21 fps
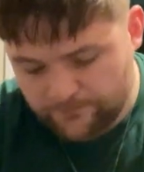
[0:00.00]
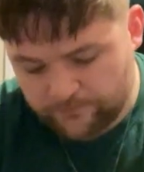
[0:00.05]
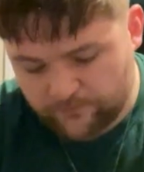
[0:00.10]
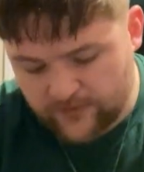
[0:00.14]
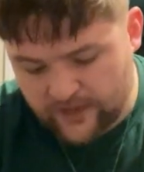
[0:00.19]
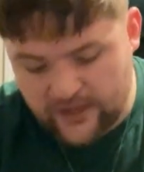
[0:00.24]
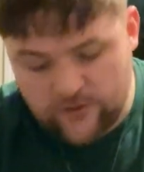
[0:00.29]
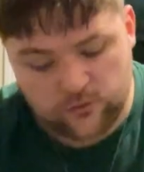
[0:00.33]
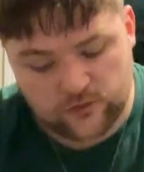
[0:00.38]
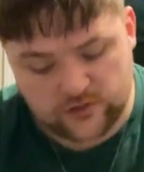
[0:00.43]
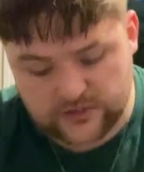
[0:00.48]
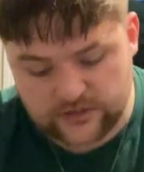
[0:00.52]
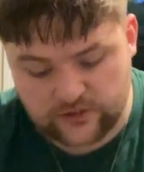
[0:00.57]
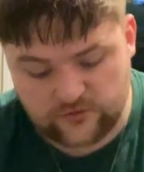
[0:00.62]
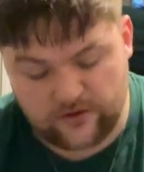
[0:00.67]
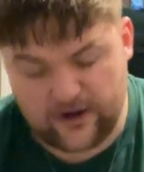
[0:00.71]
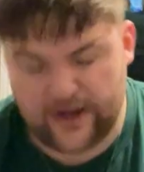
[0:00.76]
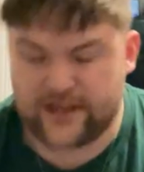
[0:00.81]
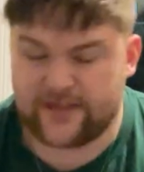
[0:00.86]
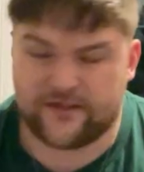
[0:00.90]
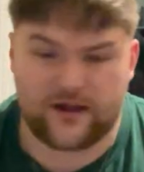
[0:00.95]
he wasn't
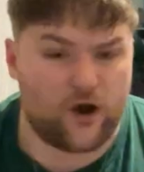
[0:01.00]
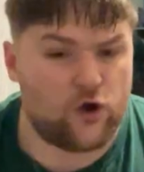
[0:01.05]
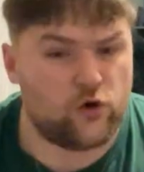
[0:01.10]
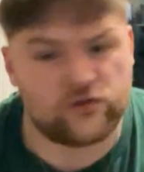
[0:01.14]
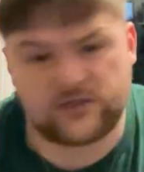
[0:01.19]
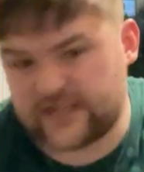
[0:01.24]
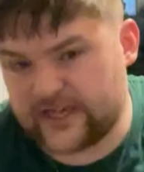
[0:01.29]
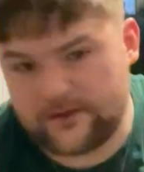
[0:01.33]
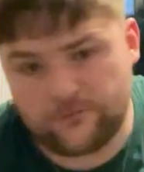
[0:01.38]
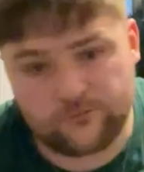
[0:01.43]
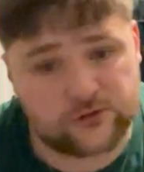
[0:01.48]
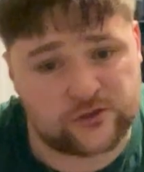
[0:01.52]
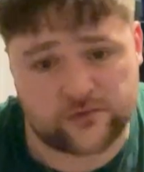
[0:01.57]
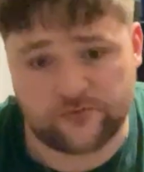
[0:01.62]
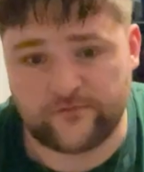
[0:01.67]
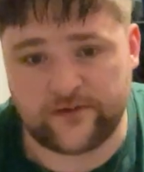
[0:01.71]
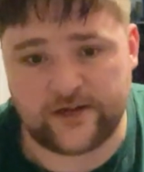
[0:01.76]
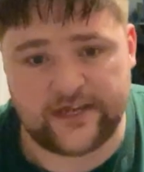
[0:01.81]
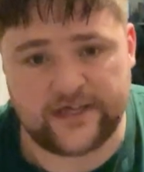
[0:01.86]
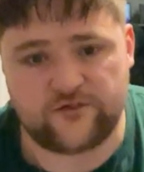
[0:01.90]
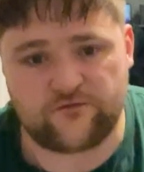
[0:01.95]
great. The whole team
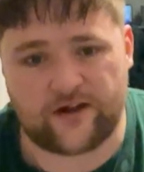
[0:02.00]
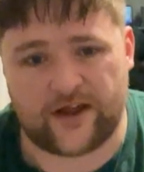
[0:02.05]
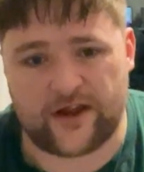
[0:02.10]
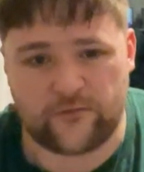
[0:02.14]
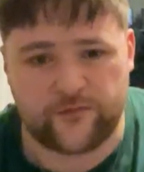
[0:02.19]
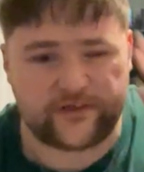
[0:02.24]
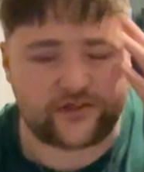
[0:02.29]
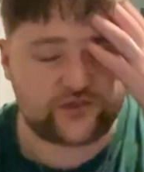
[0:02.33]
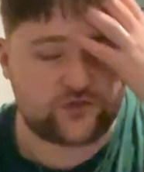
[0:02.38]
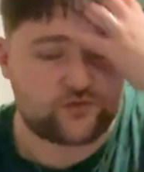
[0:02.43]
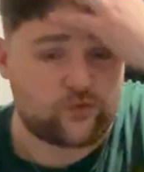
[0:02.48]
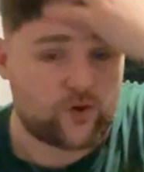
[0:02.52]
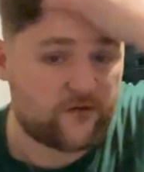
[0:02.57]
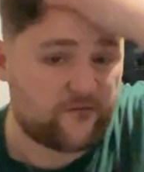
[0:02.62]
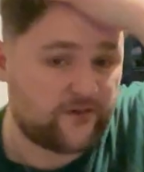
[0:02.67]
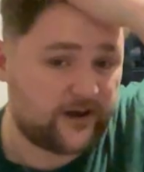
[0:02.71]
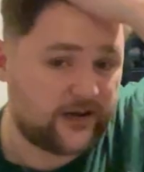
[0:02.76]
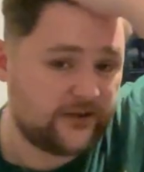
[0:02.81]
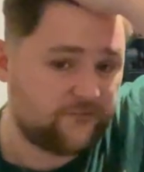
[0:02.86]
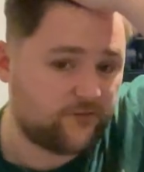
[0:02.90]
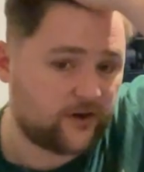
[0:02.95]
wasn't really great. We just weren't
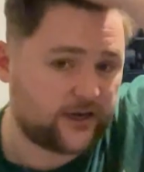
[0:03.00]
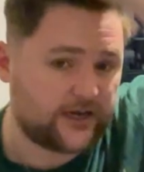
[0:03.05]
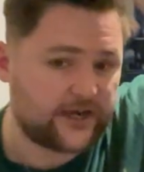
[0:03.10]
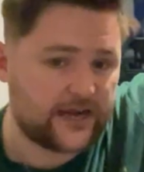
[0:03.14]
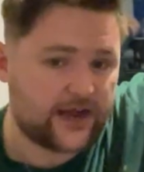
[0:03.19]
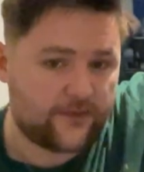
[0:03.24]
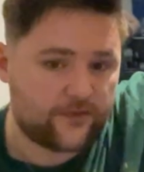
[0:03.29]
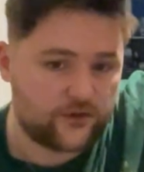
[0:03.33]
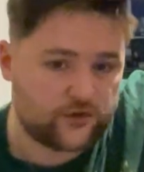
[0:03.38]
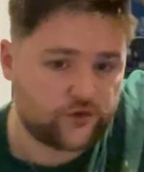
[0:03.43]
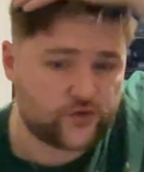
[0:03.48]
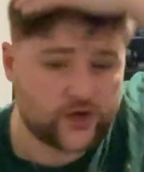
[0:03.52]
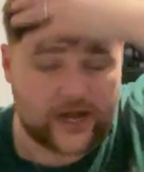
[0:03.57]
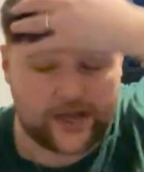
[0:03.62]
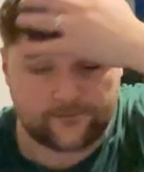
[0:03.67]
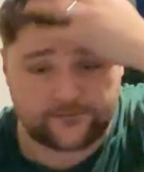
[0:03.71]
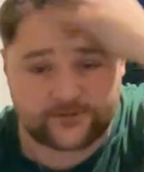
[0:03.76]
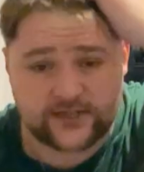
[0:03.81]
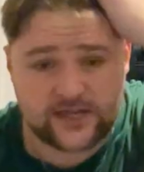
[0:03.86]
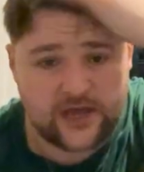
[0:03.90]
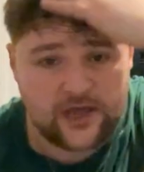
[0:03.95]
really running out the
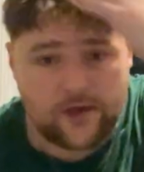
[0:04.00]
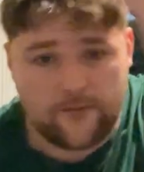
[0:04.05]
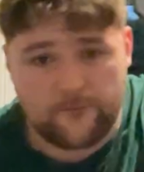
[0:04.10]
traps.